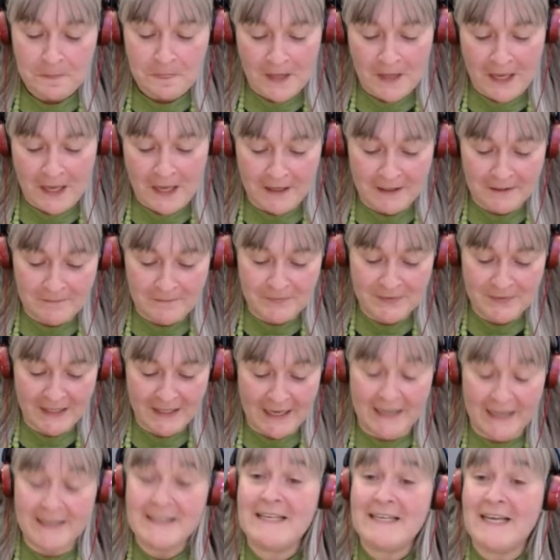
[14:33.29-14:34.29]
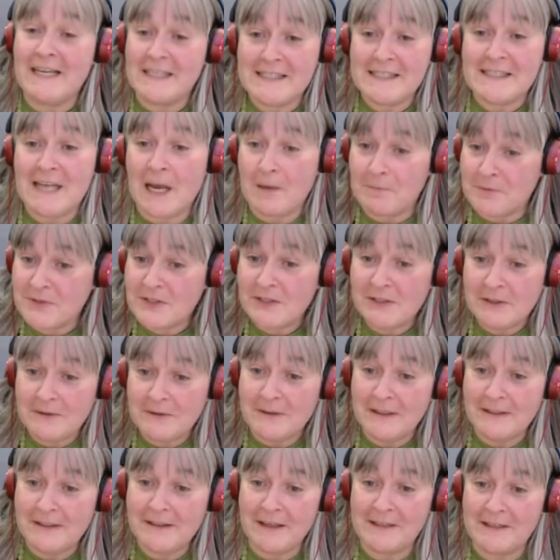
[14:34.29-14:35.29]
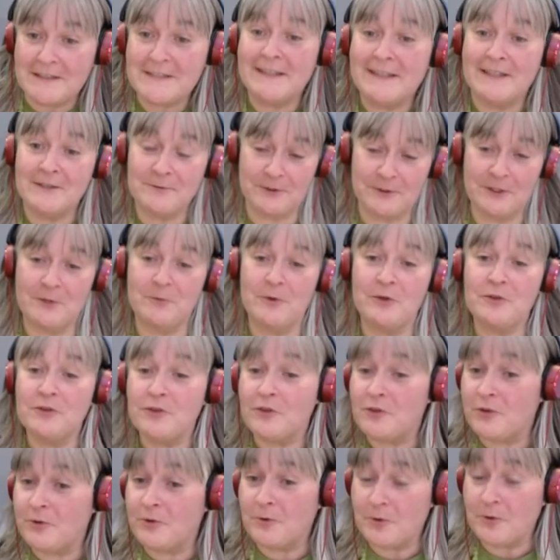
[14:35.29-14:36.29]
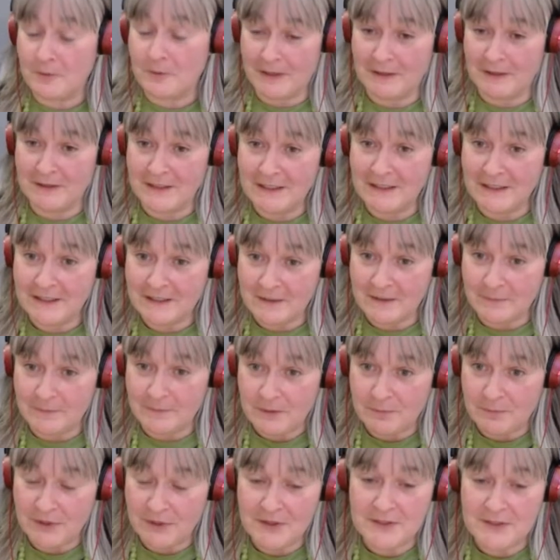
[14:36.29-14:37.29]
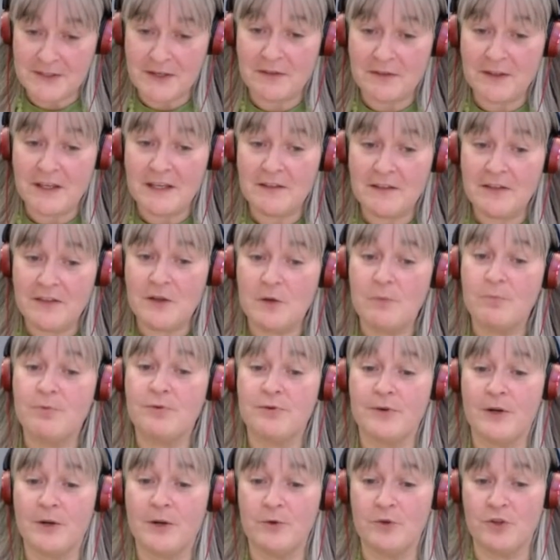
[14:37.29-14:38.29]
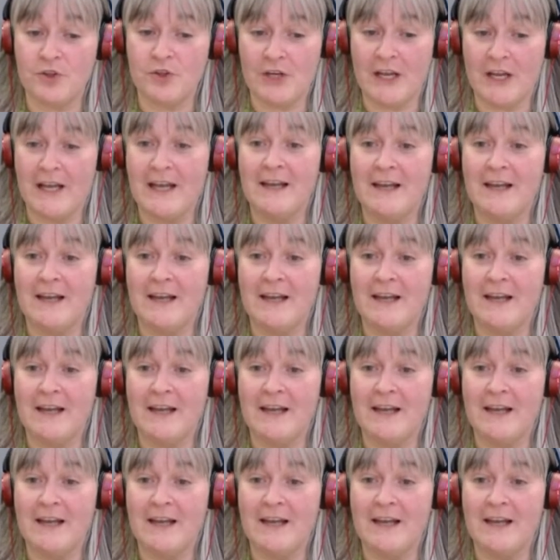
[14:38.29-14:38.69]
Mm -hmm. um, and yes, absolutely, that's that's what I want to talk about a little bit because I think the approach